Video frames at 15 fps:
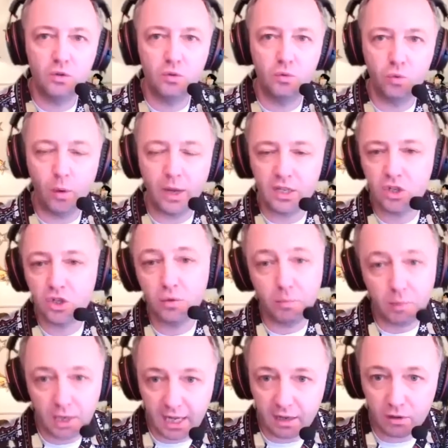when
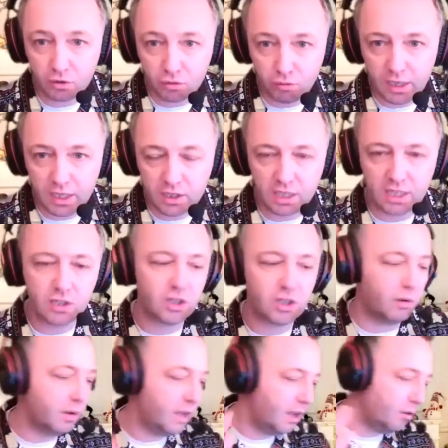somebody else reads it.
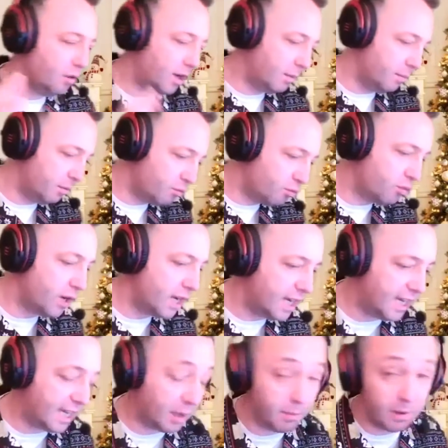So can
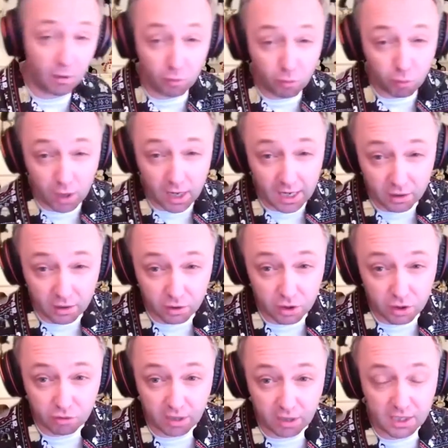be a really good
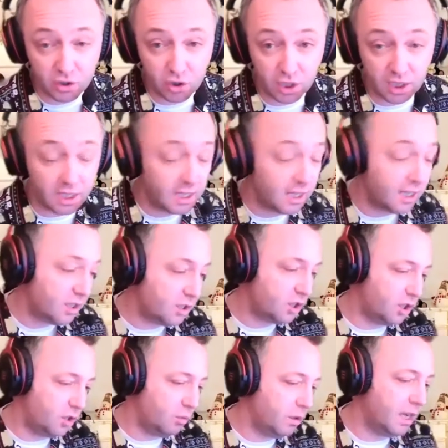strategy
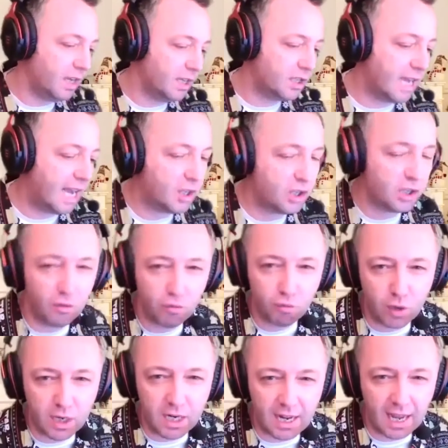to actually
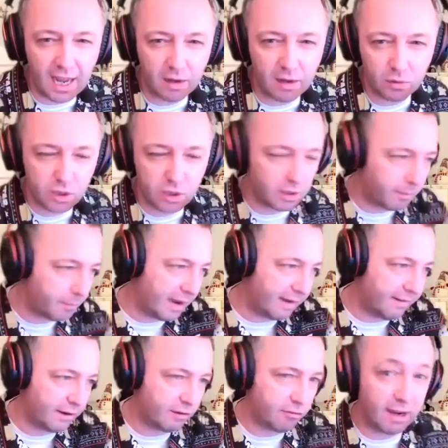read out
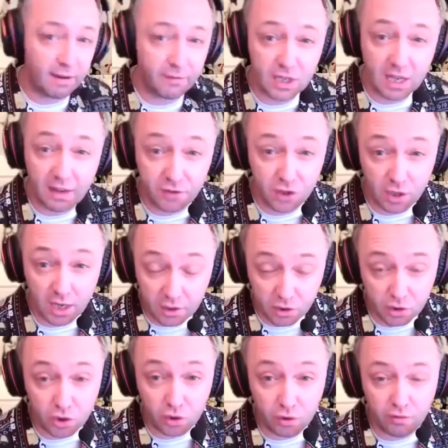paragraphs
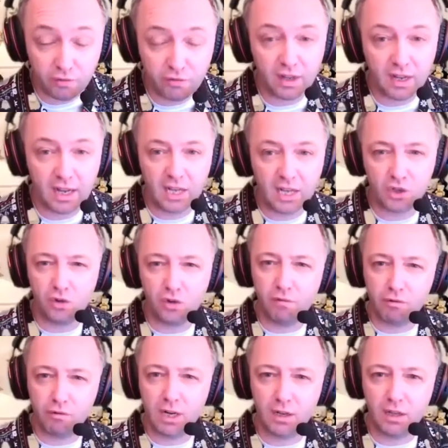as you've
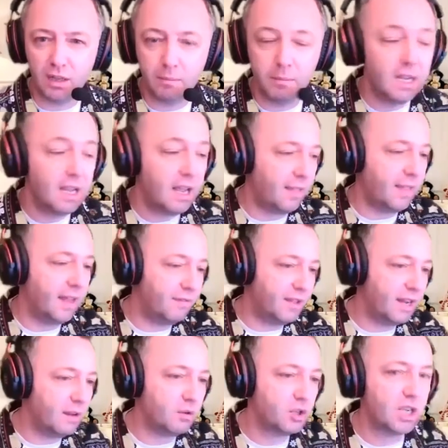written them, and then if they
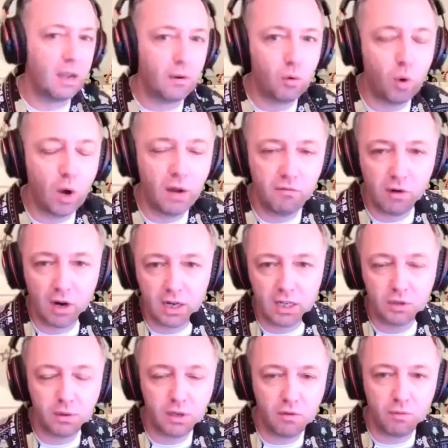don't sound quite right
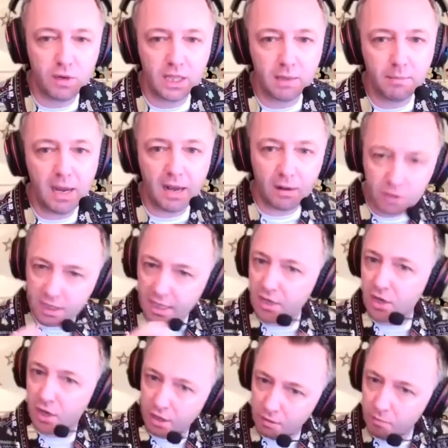when you read them out, then
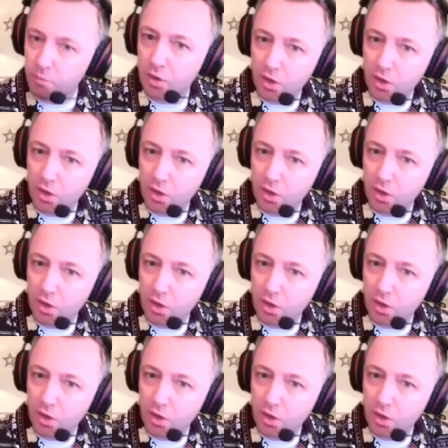you can